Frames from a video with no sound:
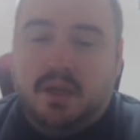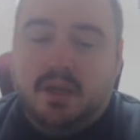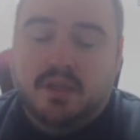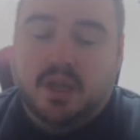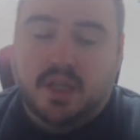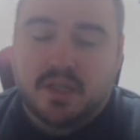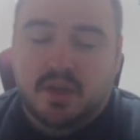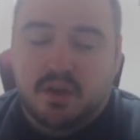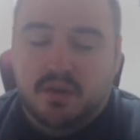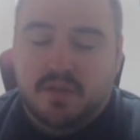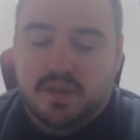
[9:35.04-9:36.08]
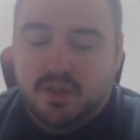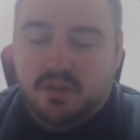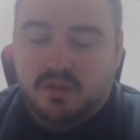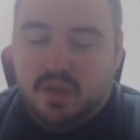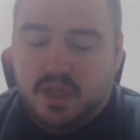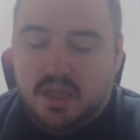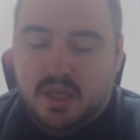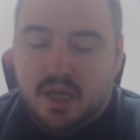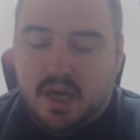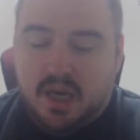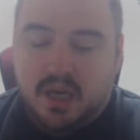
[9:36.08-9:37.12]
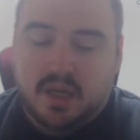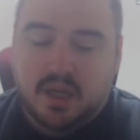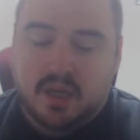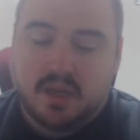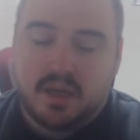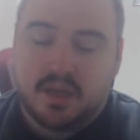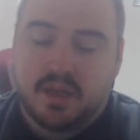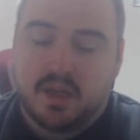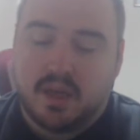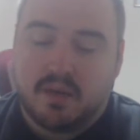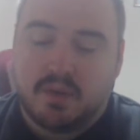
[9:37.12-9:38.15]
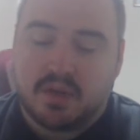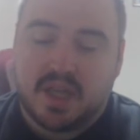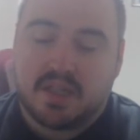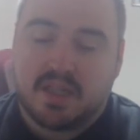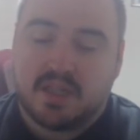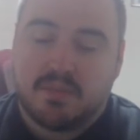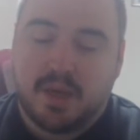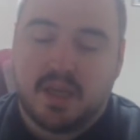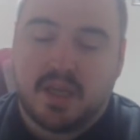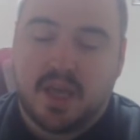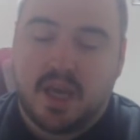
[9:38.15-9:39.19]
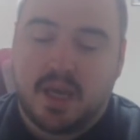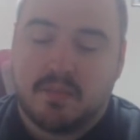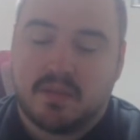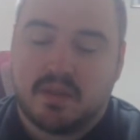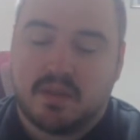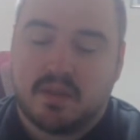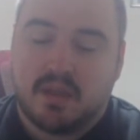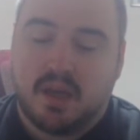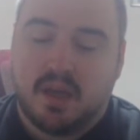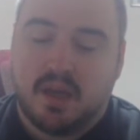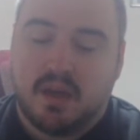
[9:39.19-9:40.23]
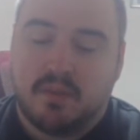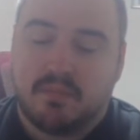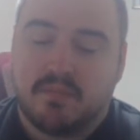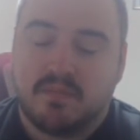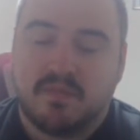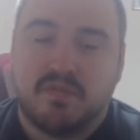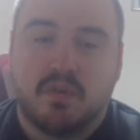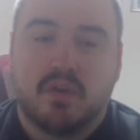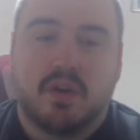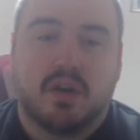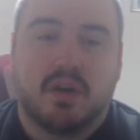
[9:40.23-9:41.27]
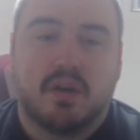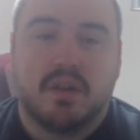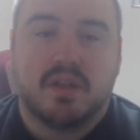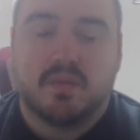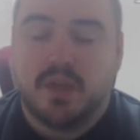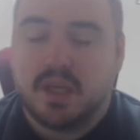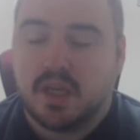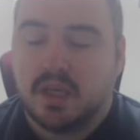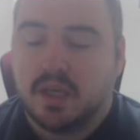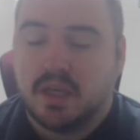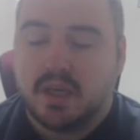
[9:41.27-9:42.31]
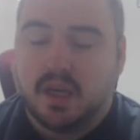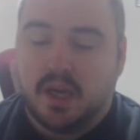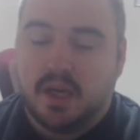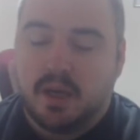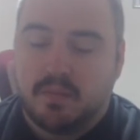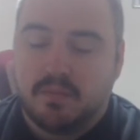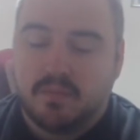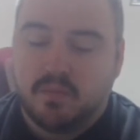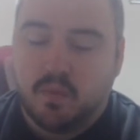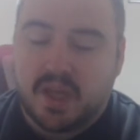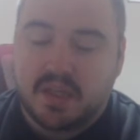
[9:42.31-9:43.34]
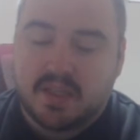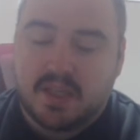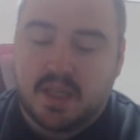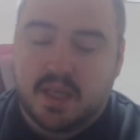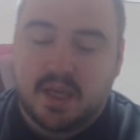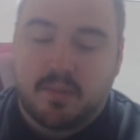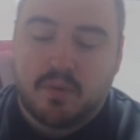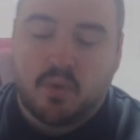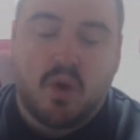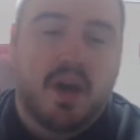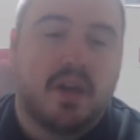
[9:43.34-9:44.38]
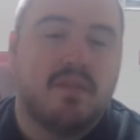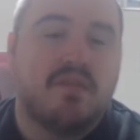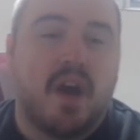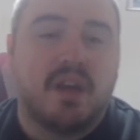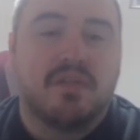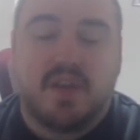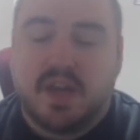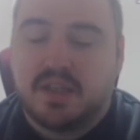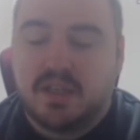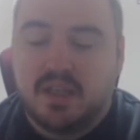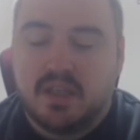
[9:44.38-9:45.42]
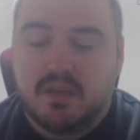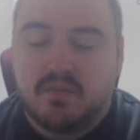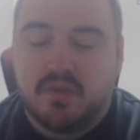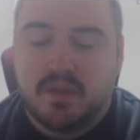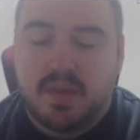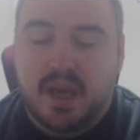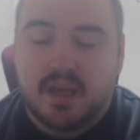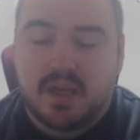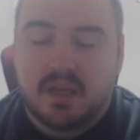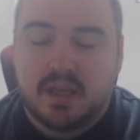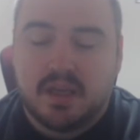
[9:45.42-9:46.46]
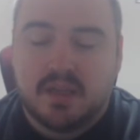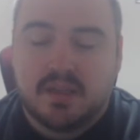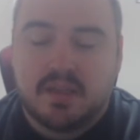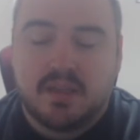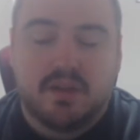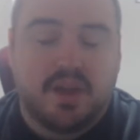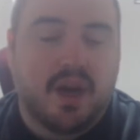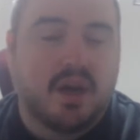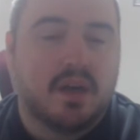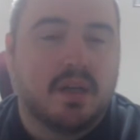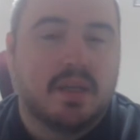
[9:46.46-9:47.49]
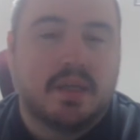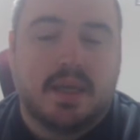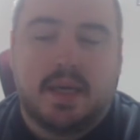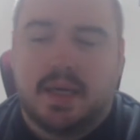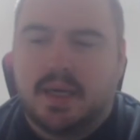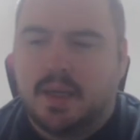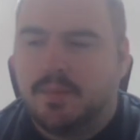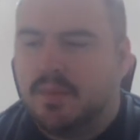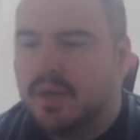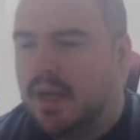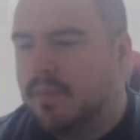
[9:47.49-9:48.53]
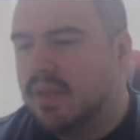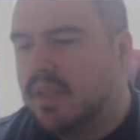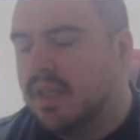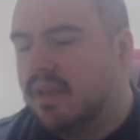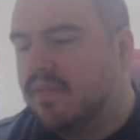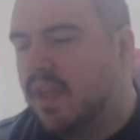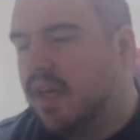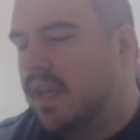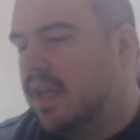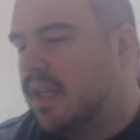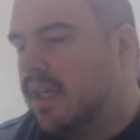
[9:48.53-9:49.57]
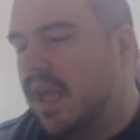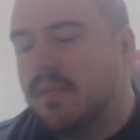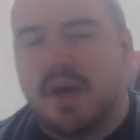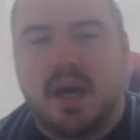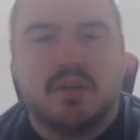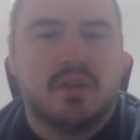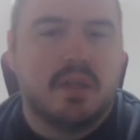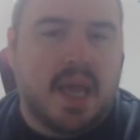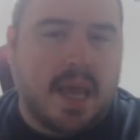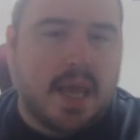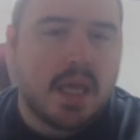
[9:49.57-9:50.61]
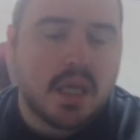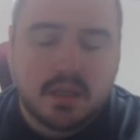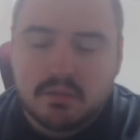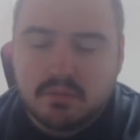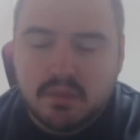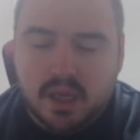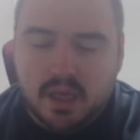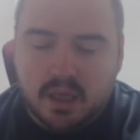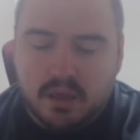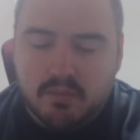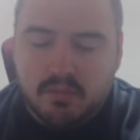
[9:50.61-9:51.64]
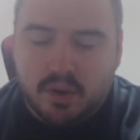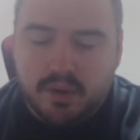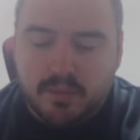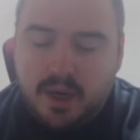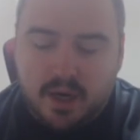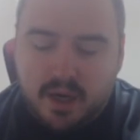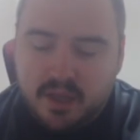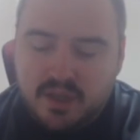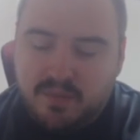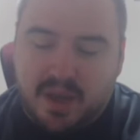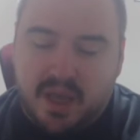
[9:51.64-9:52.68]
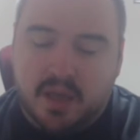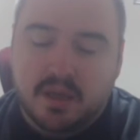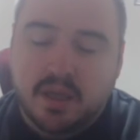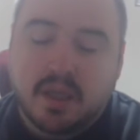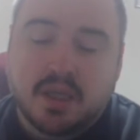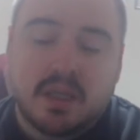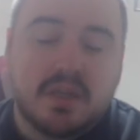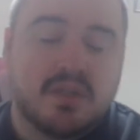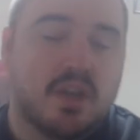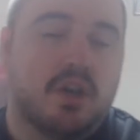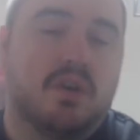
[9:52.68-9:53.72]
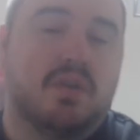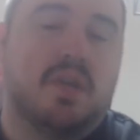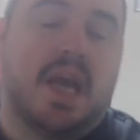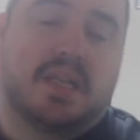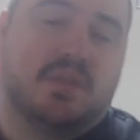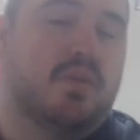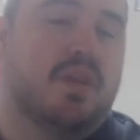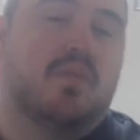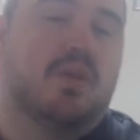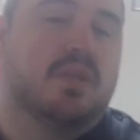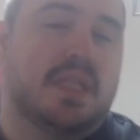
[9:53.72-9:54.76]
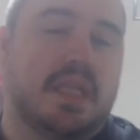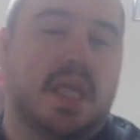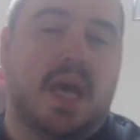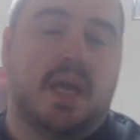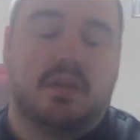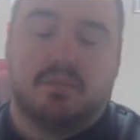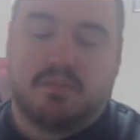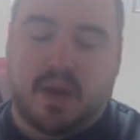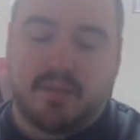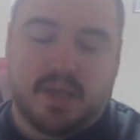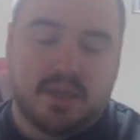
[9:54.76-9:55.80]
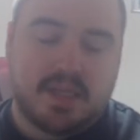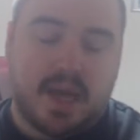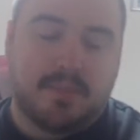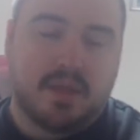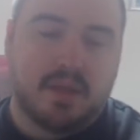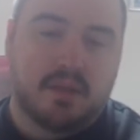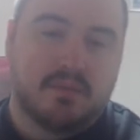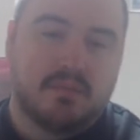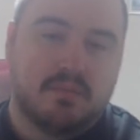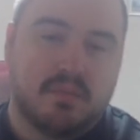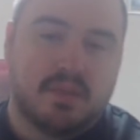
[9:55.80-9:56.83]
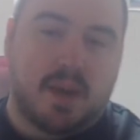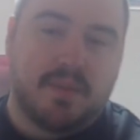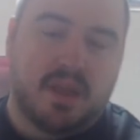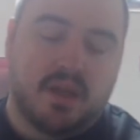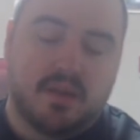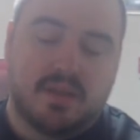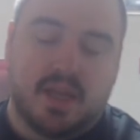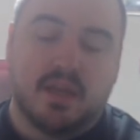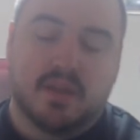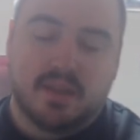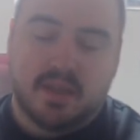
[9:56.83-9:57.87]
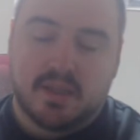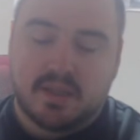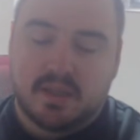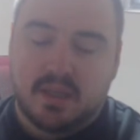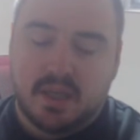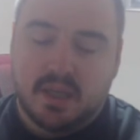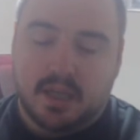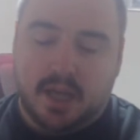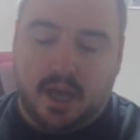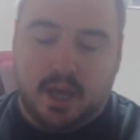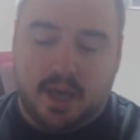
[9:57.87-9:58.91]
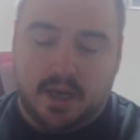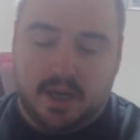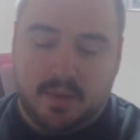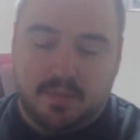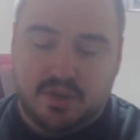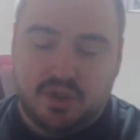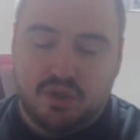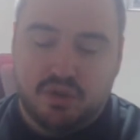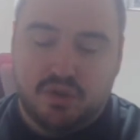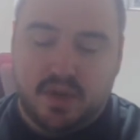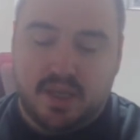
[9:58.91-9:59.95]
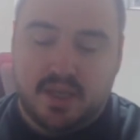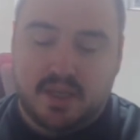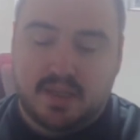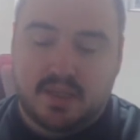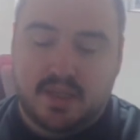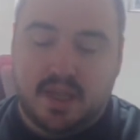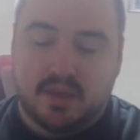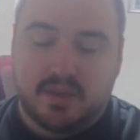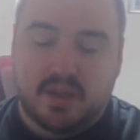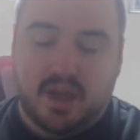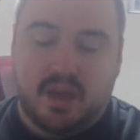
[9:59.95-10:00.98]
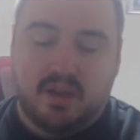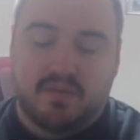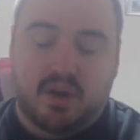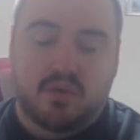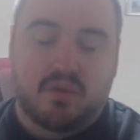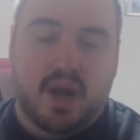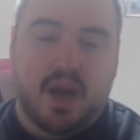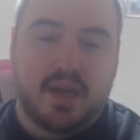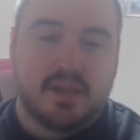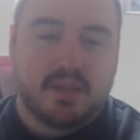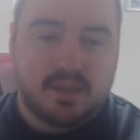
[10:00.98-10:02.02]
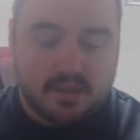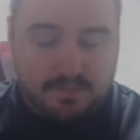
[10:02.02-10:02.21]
So let's go over to the most anticipated games for this week. We can see that number 1, Final Fantasy Remake, is still there. I believe that it came out today in both America and Japan. So next week we'll see that probably at the top of the sales list. Number 2 is Tales of Arise.